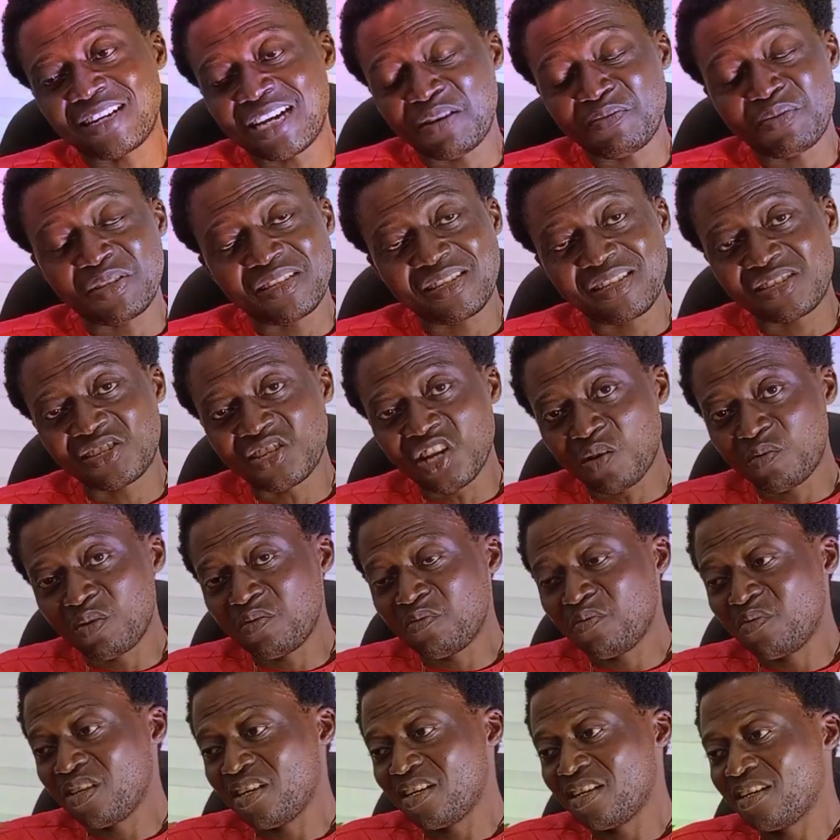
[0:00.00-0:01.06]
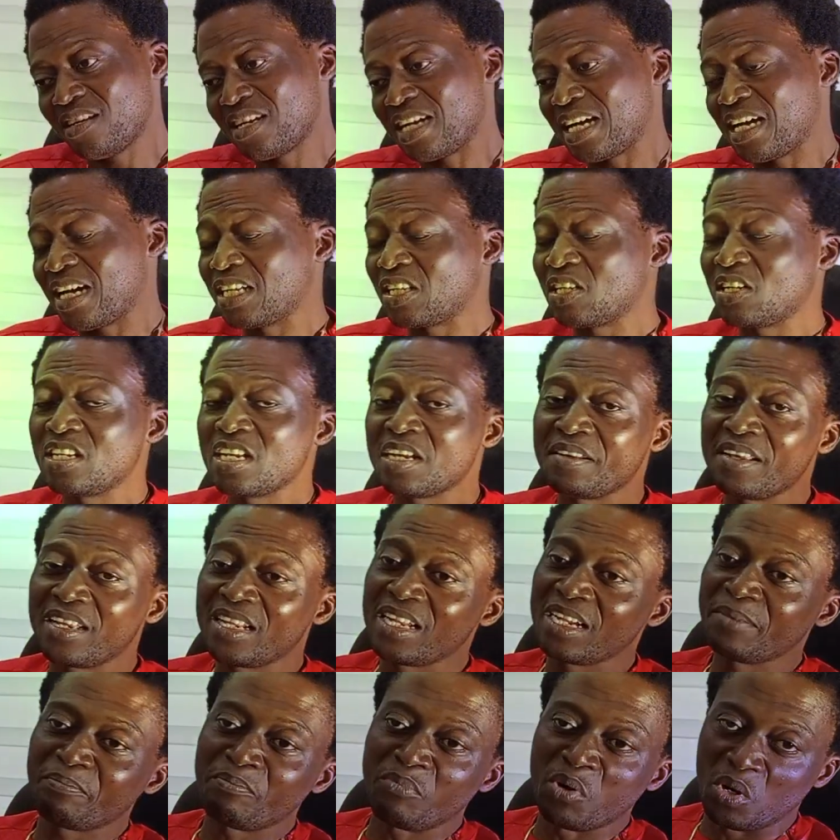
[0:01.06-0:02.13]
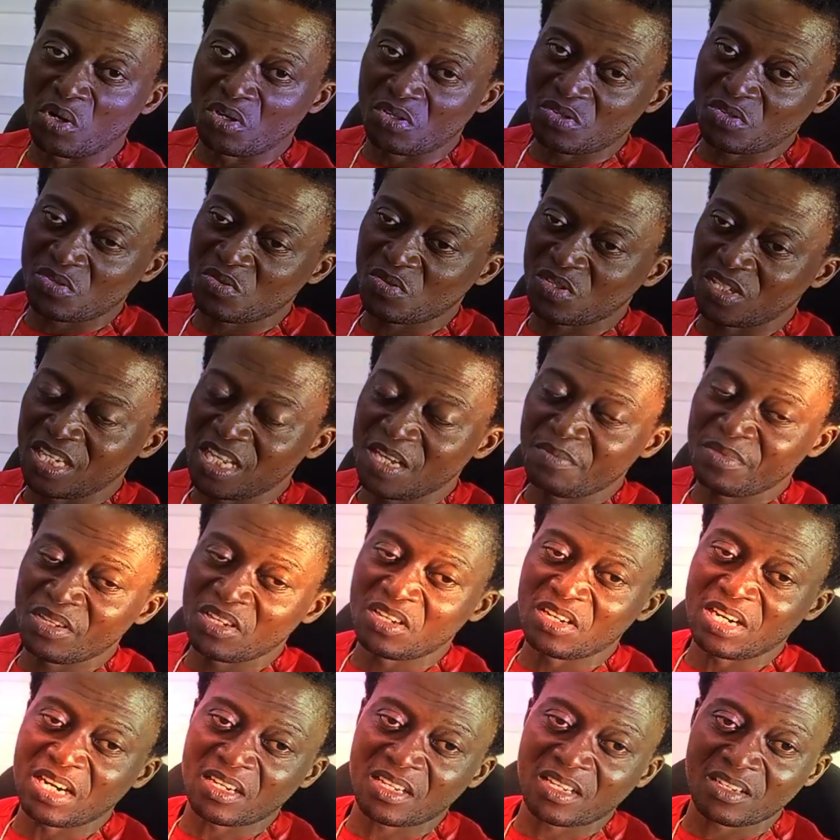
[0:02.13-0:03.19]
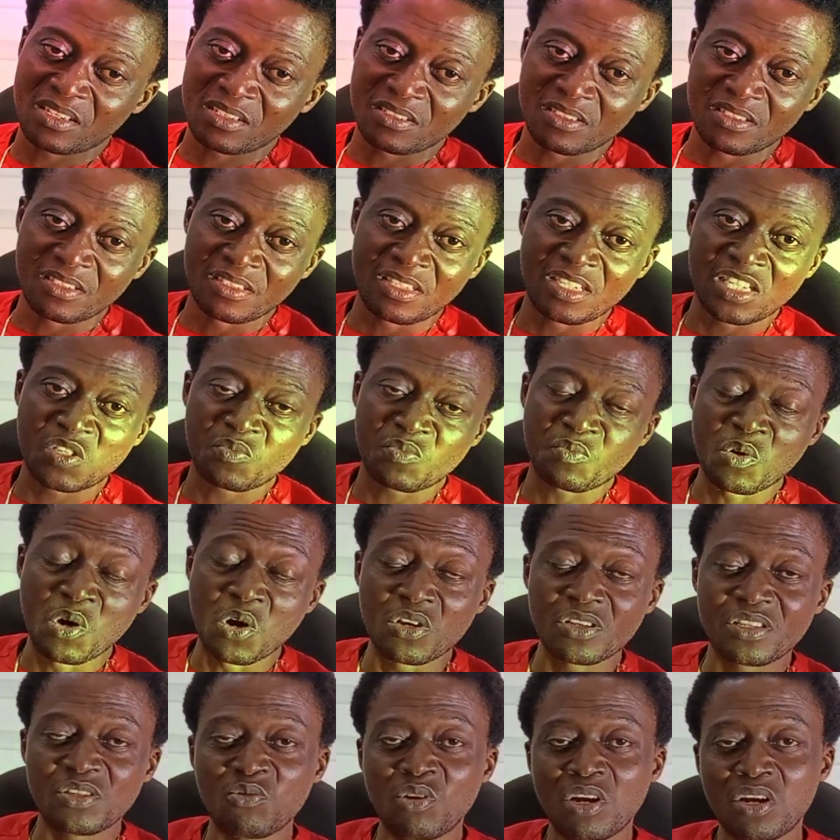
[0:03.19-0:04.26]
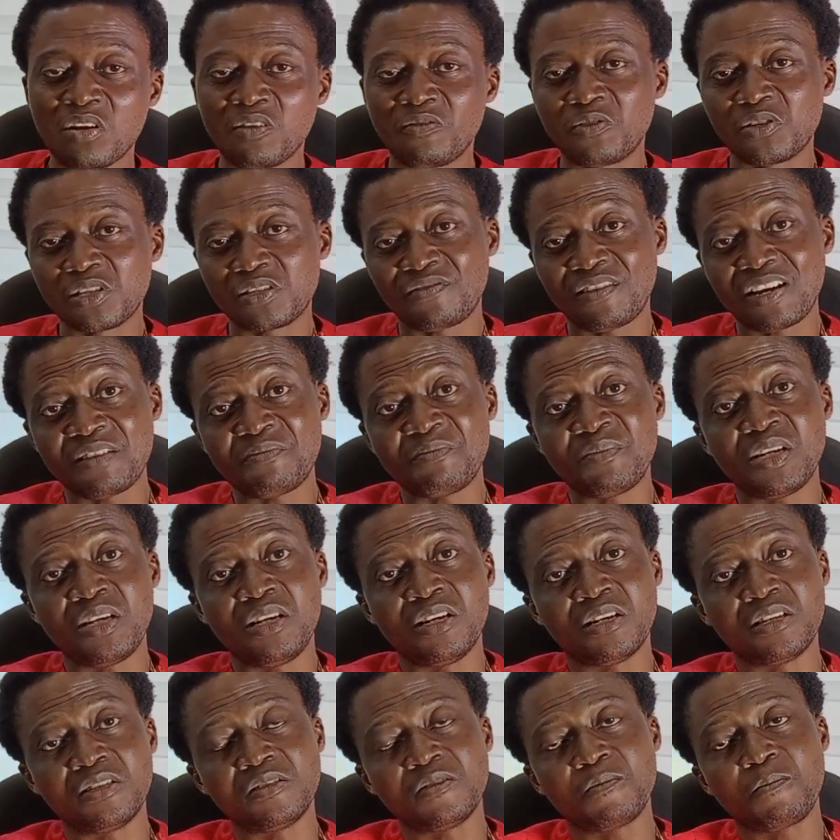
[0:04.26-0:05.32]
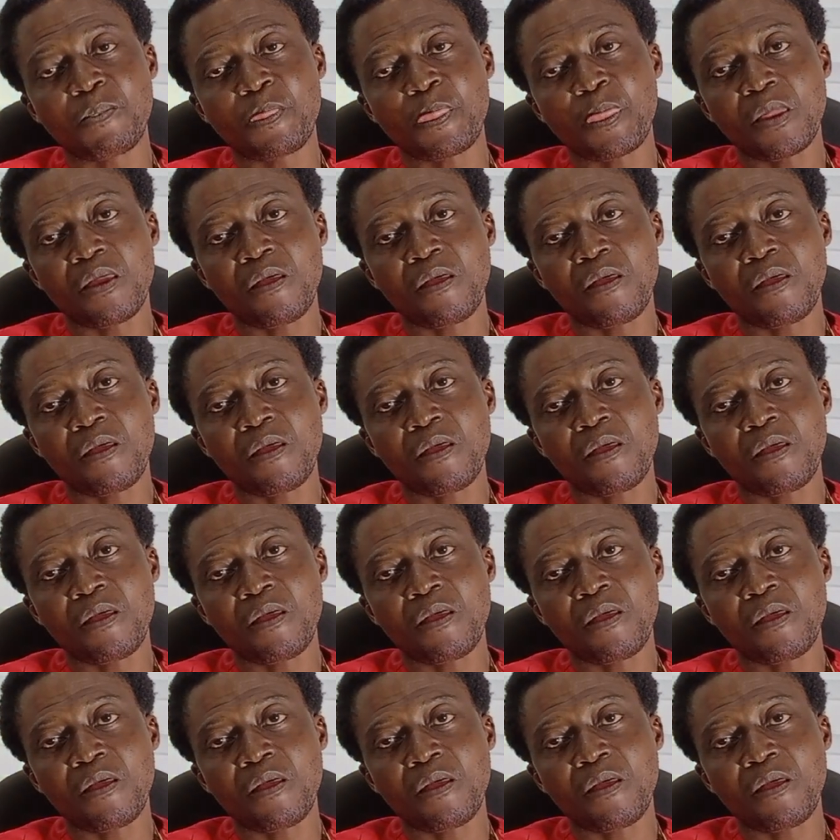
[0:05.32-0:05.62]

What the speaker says: have been disturbing me. I told them let them pause. Let me dispose the one of 45 million.